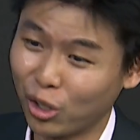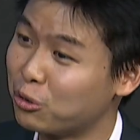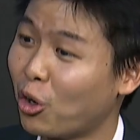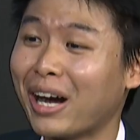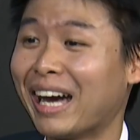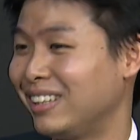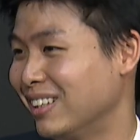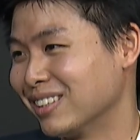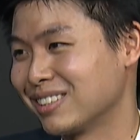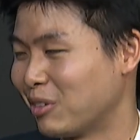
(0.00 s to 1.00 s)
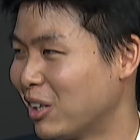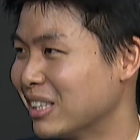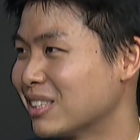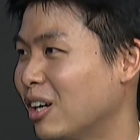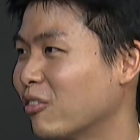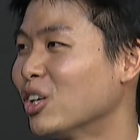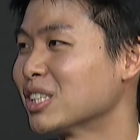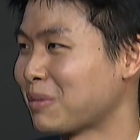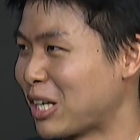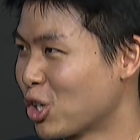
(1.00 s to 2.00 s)
all wrong ideas, well, of
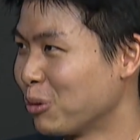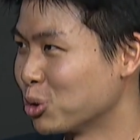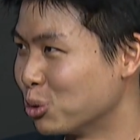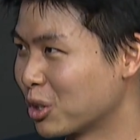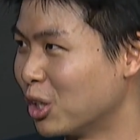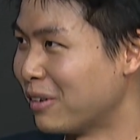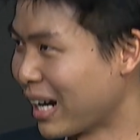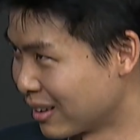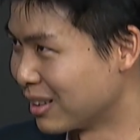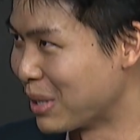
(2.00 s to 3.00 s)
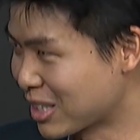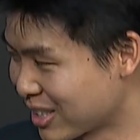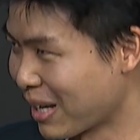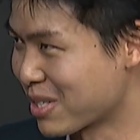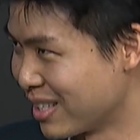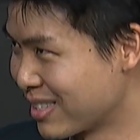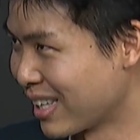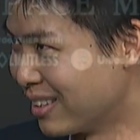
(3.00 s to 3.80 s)
course it's my job to correct the misconceptions